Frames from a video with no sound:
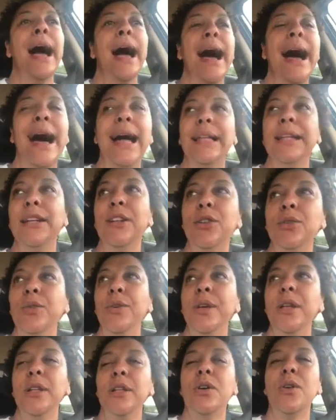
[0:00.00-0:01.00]

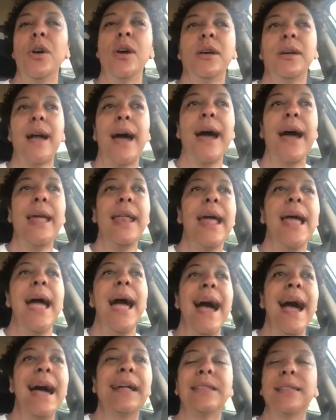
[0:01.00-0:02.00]
Hallelujah, Lord God.
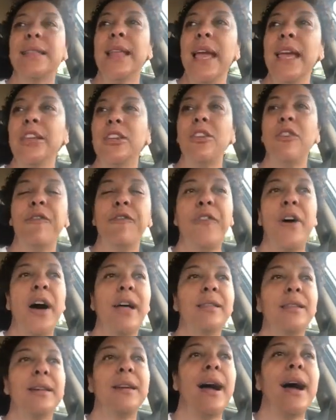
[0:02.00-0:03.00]
I thank you,
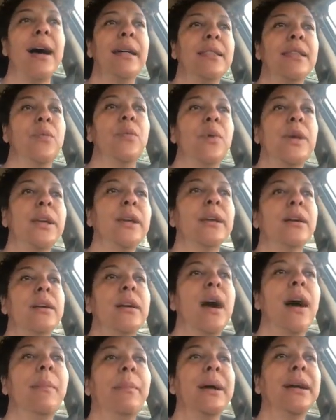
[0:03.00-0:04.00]
Father God, that we can
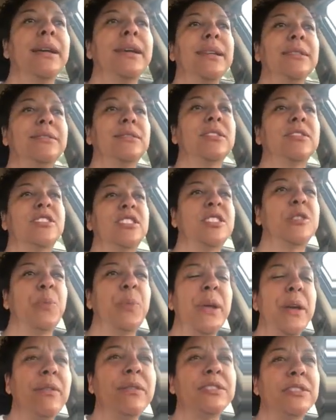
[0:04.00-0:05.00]
come against the
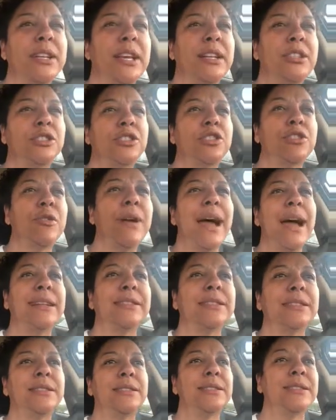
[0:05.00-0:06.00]
spirit that are trying
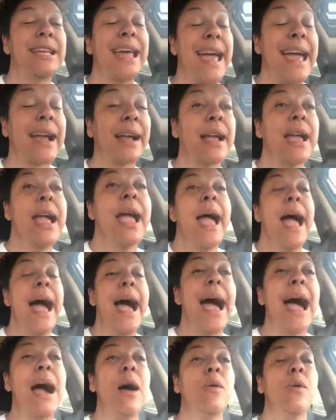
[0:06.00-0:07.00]
to attack
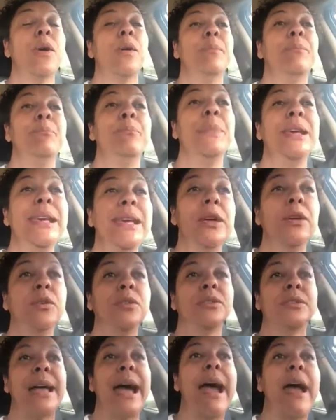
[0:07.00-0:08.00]
our
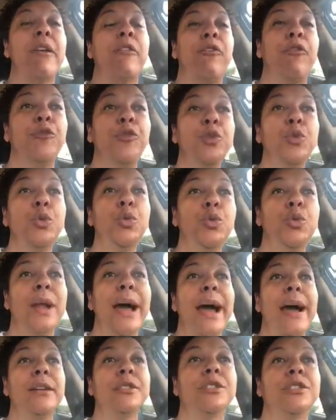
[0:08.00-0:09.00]
meals, our food,
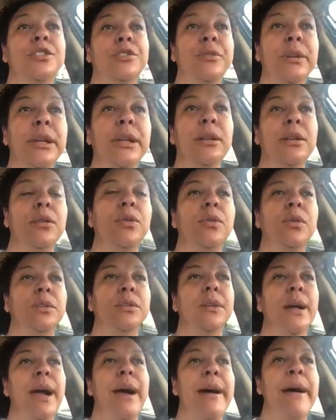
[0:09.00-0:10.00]
our drink,
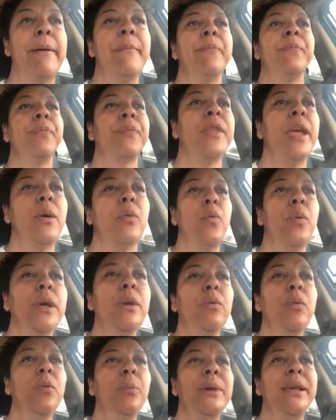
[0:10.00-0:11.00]
Lord God, that
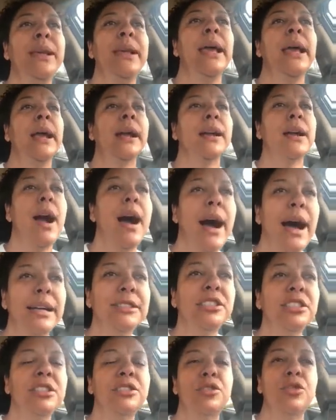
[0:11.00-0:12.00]
we will be
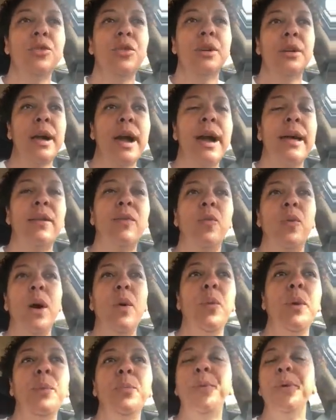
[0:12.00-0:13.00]
conscious, Lord God, of
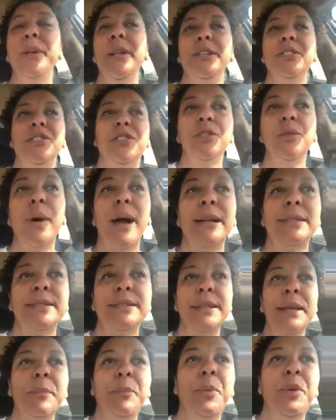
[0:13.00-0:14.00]
what we put into our
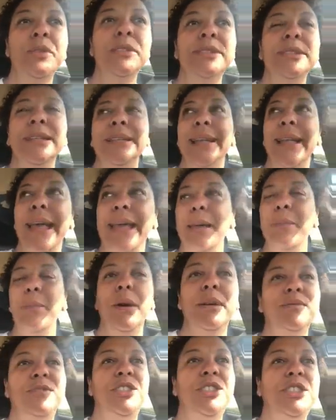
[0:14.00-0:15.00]
temple in the name of